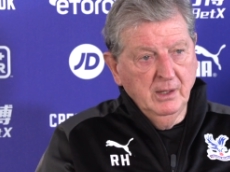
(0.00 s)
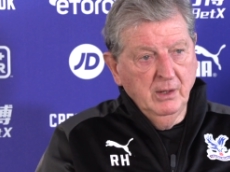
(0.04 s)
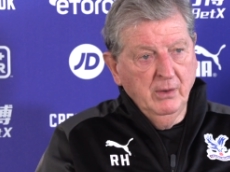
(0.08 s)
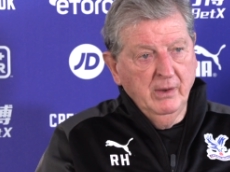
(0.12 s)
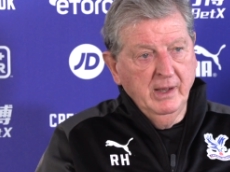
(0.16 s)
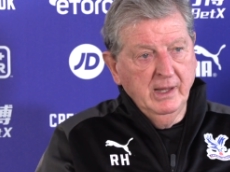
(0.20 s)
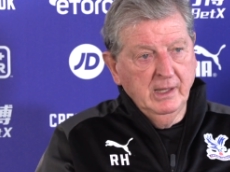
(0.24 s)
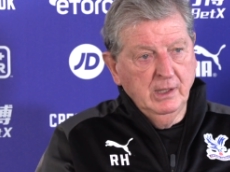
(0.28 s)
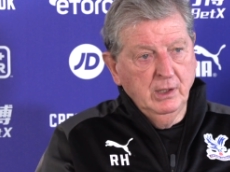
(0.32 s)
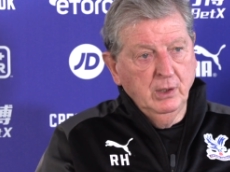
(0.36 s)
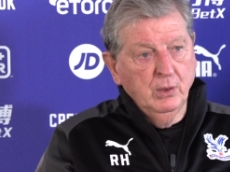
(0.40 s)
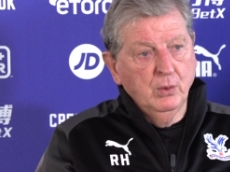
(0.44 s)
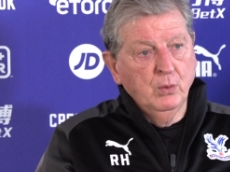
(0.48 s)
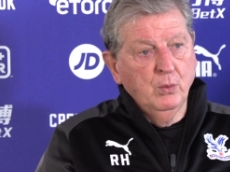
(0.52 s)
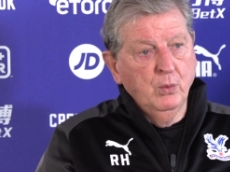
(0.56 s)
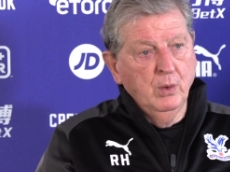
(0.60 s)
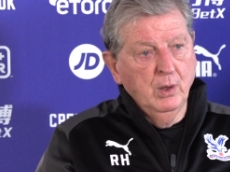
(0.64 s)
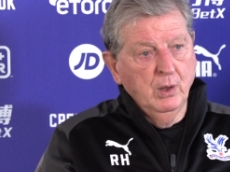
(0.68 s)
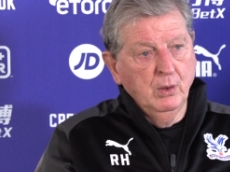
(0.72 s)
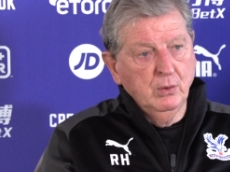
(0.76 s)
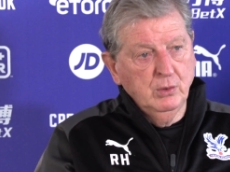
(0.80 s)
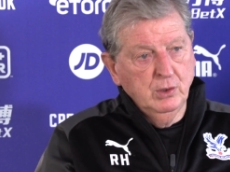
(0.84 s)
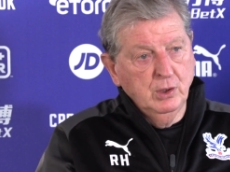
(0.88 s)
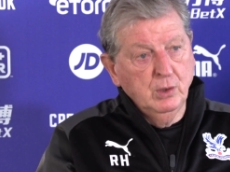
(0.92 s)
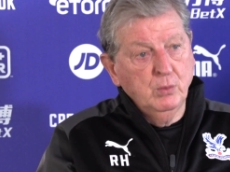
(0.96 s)
in an ideal
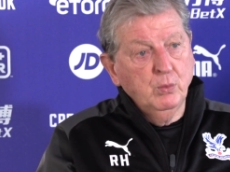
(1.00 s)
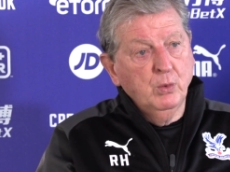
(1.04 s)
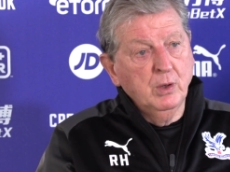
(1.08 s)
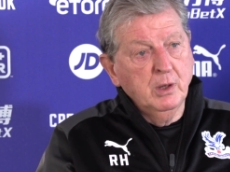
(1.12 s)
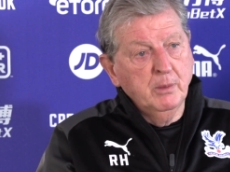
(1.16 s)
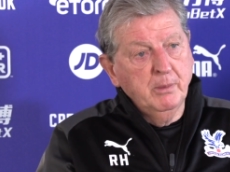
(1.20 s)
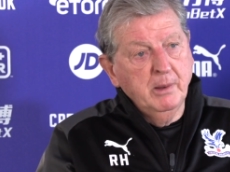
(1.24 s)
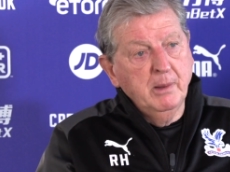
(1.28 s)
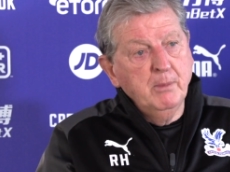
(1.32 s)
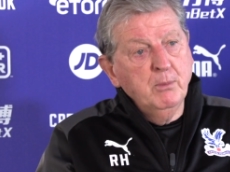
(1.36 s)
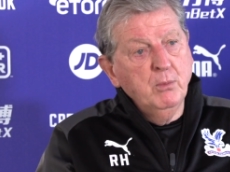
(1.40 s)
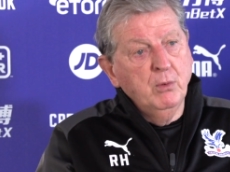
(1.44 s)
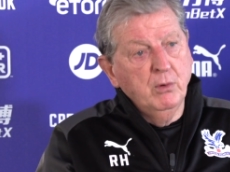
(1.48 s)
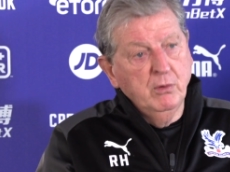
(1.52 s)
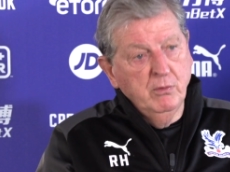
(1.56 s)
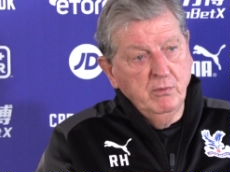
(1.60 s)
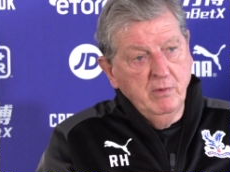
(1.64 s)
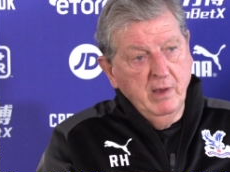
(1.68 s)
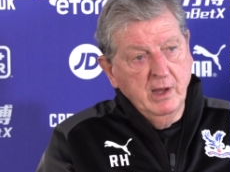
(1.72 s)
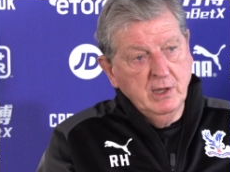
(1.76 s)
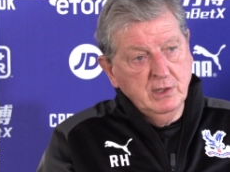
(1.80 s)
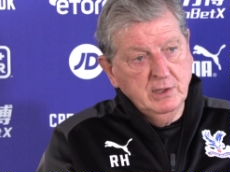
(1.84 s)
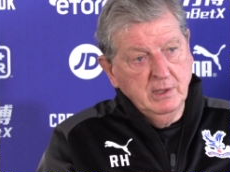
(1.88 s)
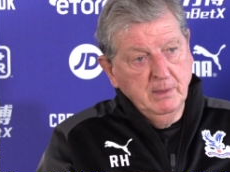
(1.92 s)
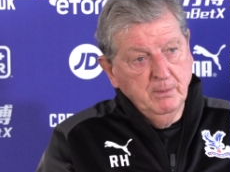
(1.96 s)
world, you'd want a bit more
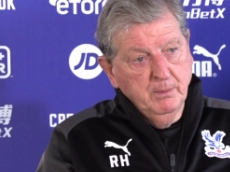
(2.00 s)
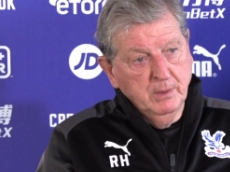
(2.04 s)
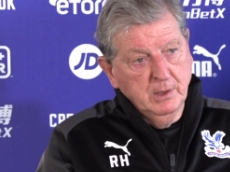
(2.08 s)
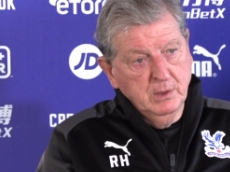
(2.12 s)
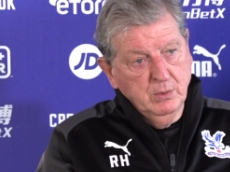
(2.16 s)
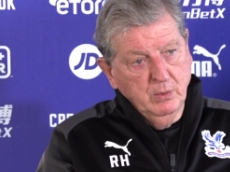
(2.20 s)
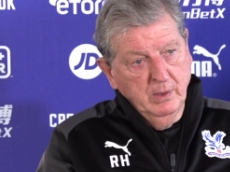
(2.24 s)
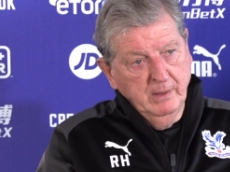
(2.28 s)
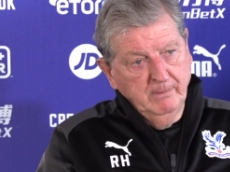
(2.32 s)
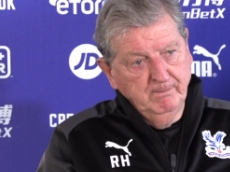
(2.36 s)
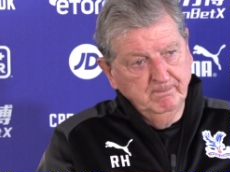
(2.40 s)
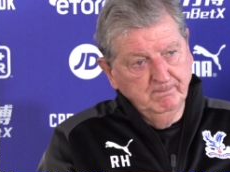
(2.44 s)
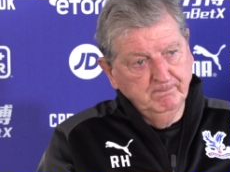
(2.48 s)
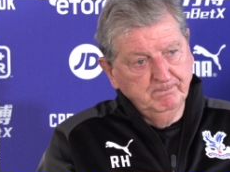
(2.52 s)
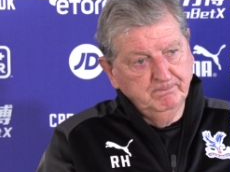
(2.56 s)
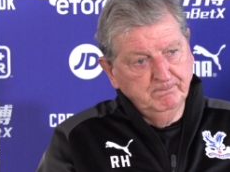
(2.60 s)
rest in between.